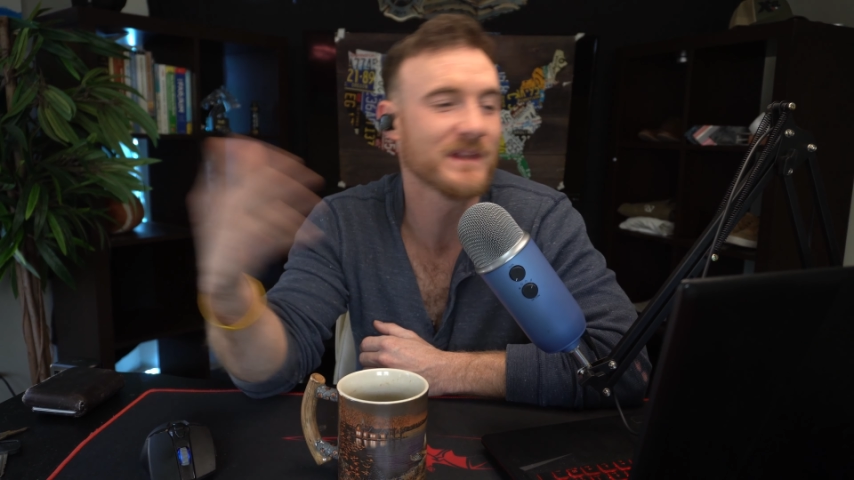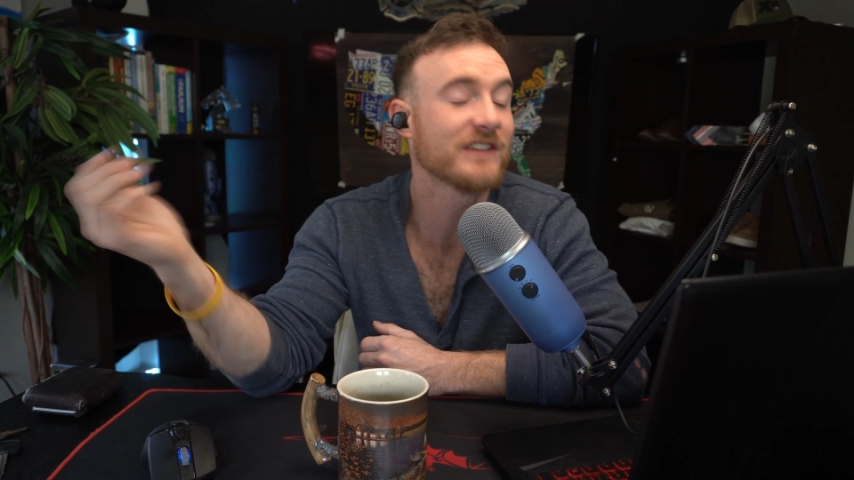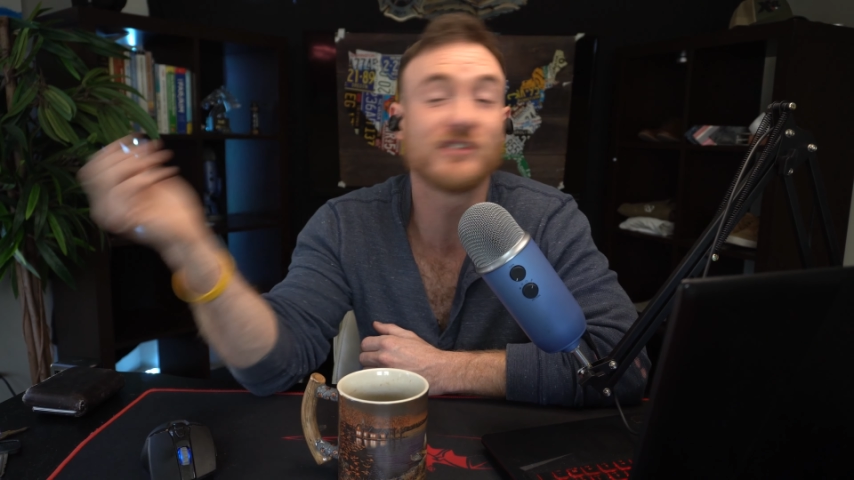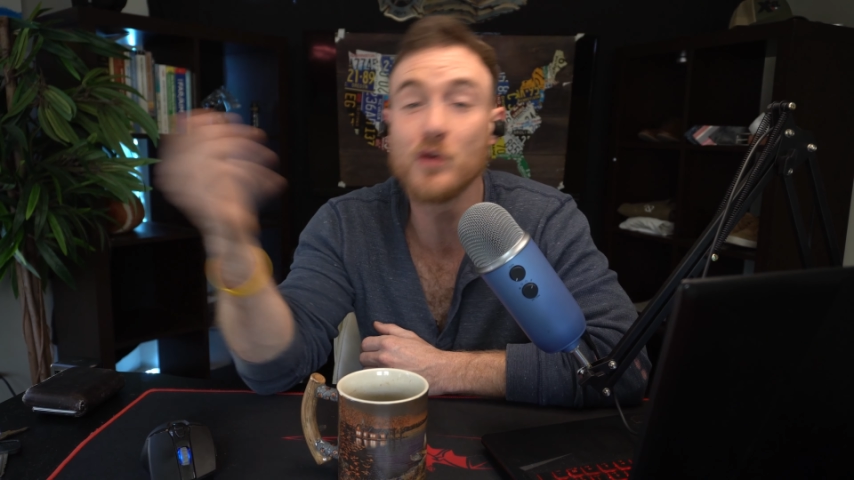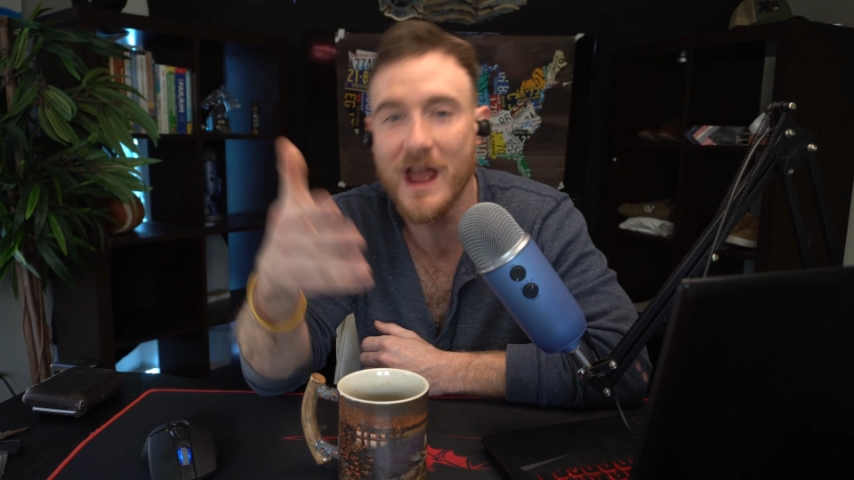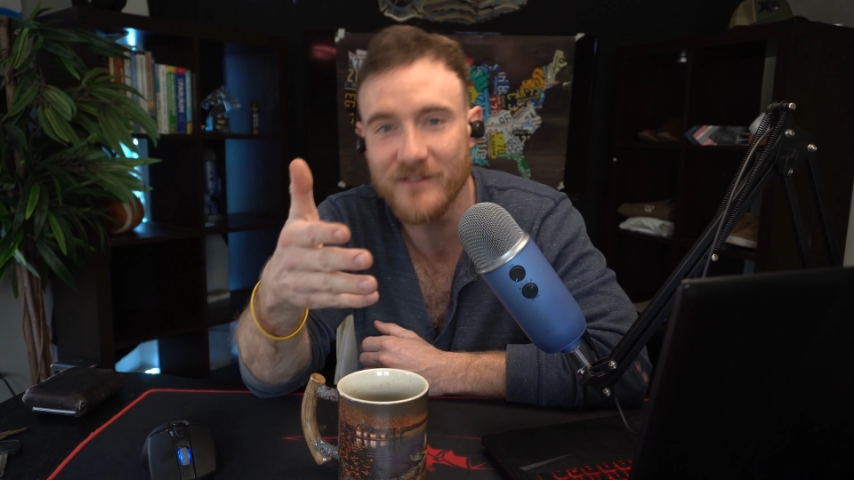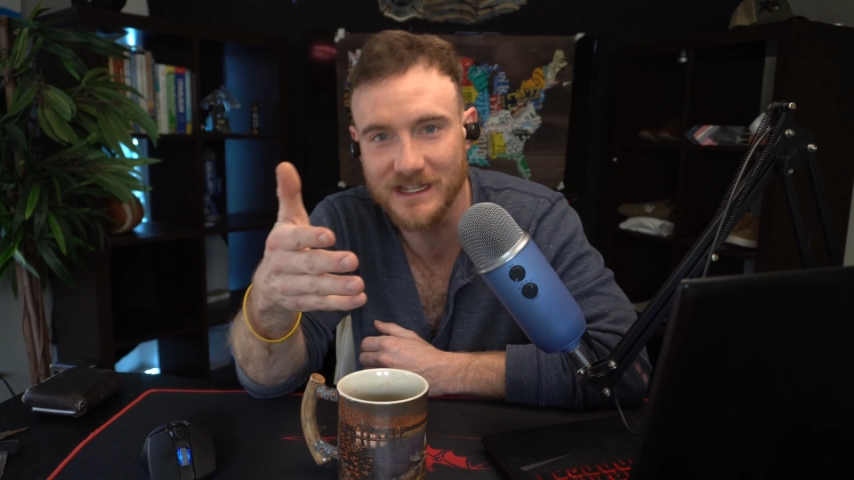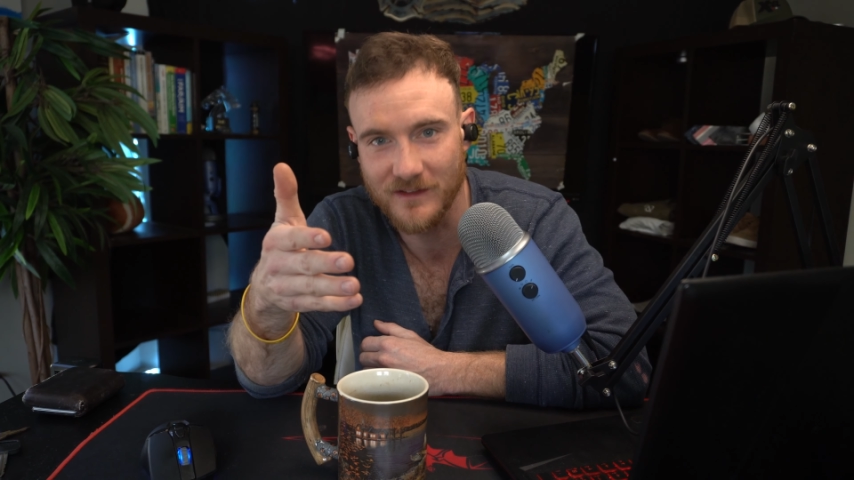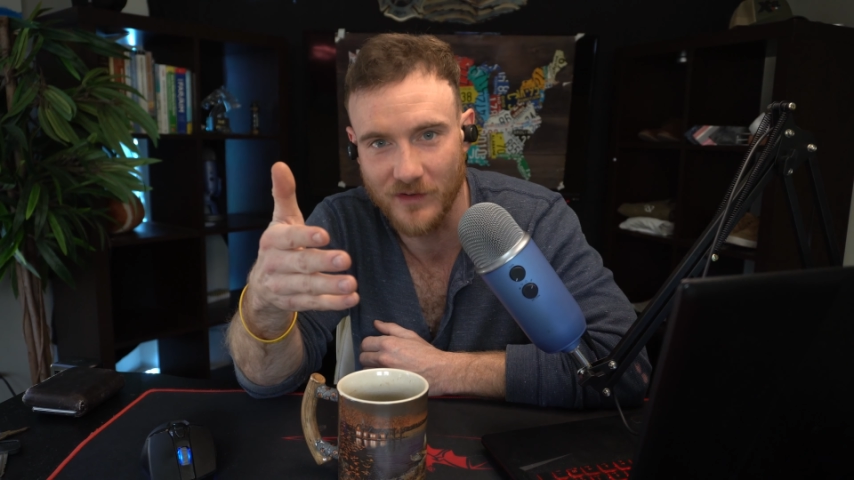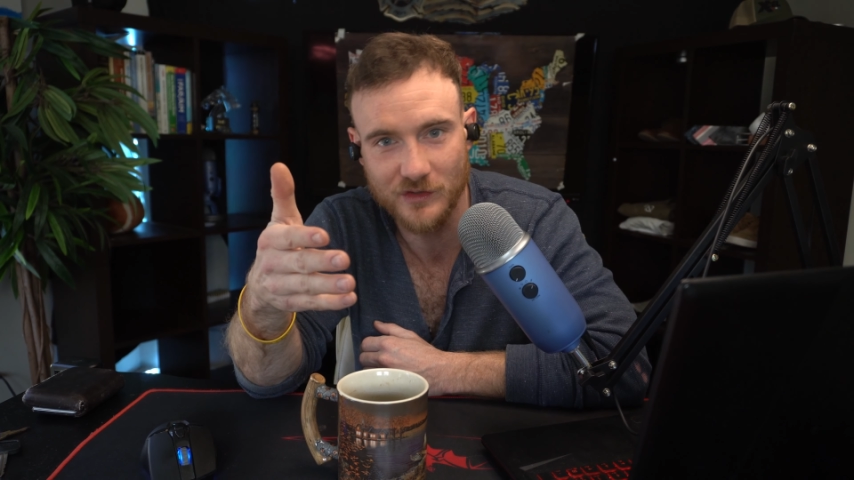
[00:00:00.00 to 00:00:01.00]
it's too heavy
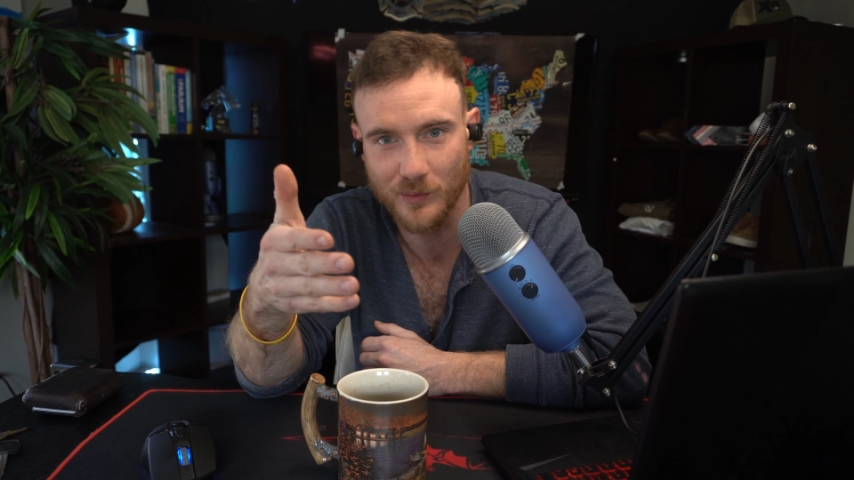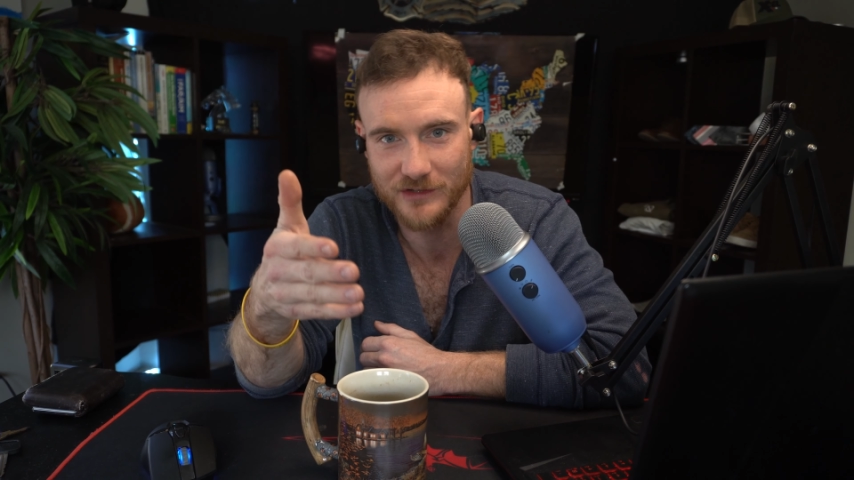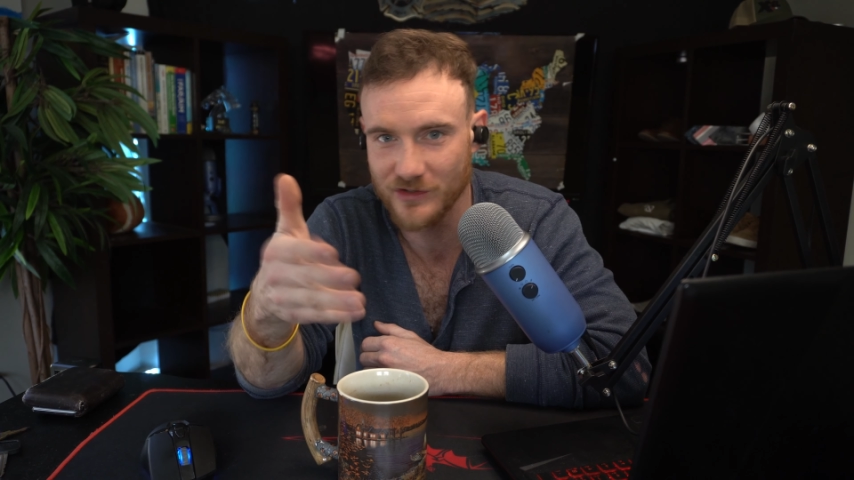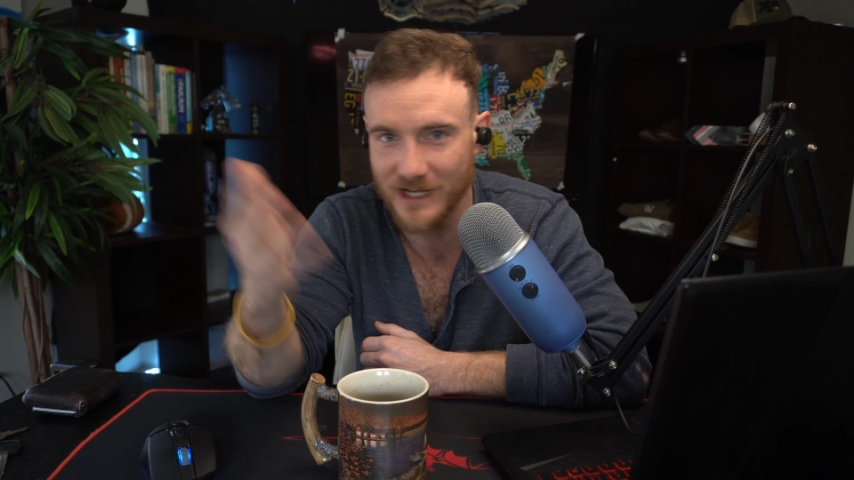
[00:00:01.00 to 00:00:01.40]
in the first place.